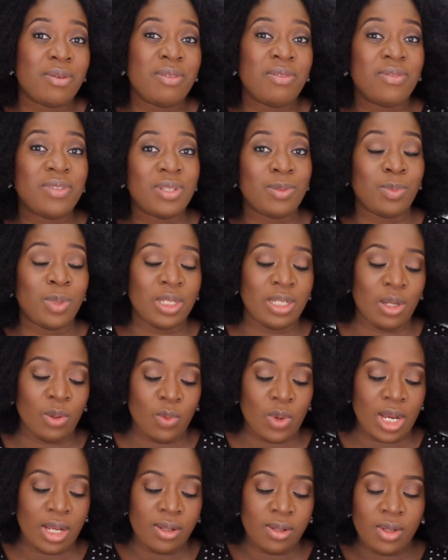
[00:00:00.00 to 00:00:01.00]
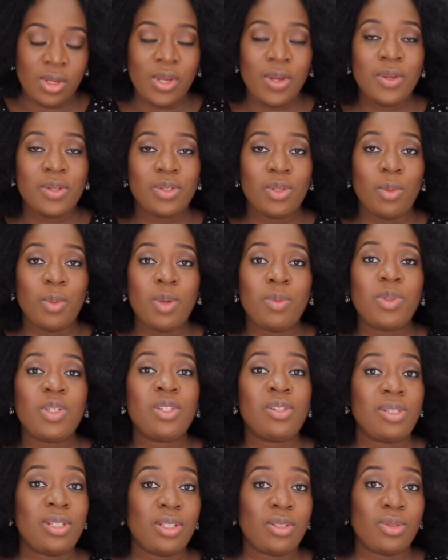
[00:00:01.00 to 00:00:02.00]
if it's been a while. So maybe
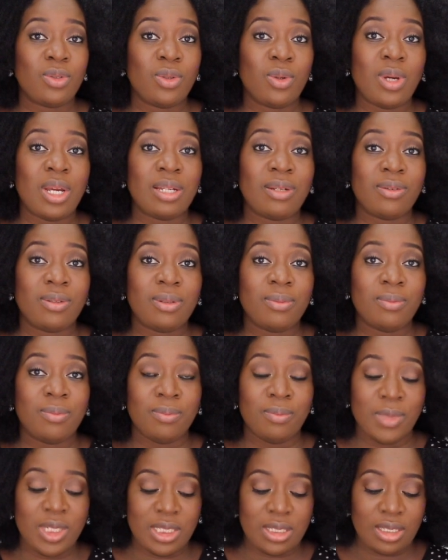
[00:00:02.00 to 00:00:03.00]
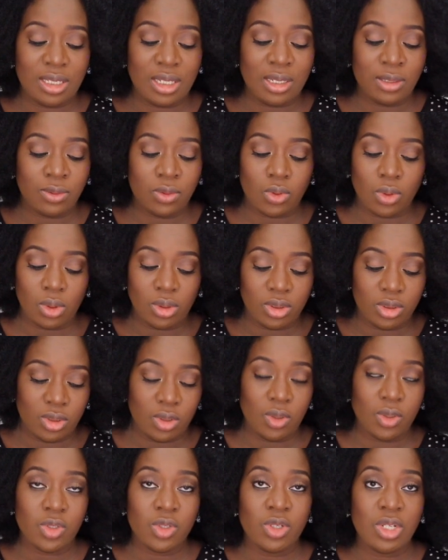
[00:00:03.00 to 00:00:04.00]
you need to go and meet a
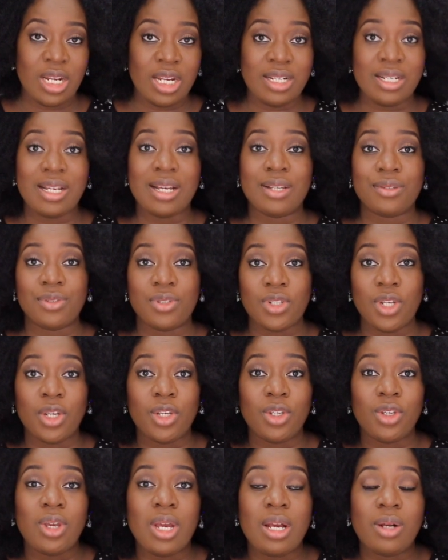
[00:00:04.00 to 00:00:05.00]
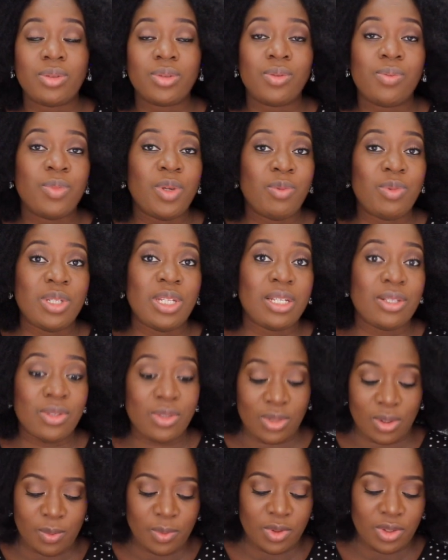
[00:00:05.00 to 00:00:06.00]
doctor so that they can check you out. Maybe there's
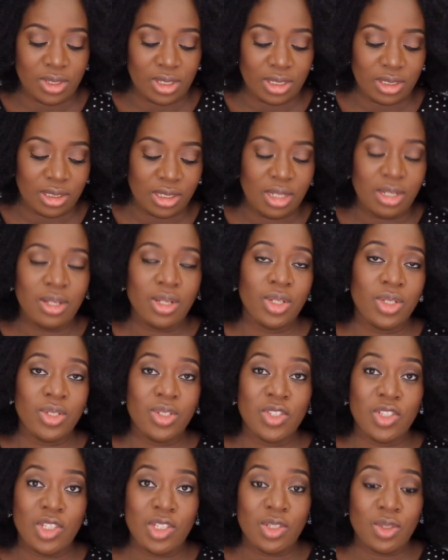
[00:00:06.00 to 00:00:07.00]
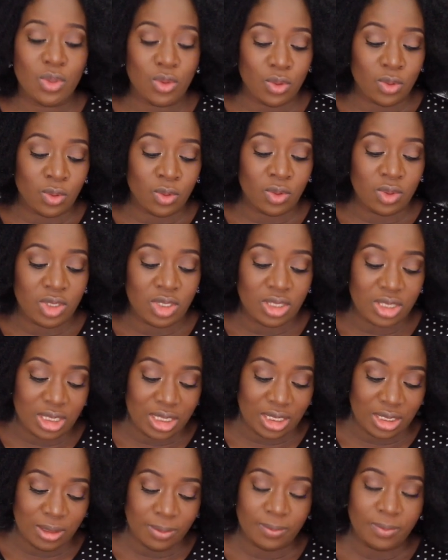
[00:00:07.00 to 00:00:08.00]
something you need to
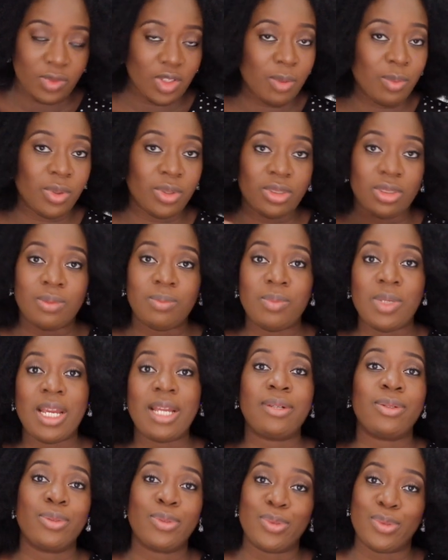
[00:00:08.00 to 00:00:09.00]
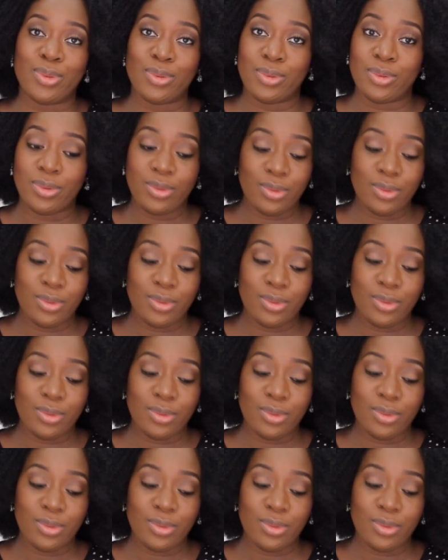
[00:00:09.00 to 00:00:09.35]
see. But me, I don't know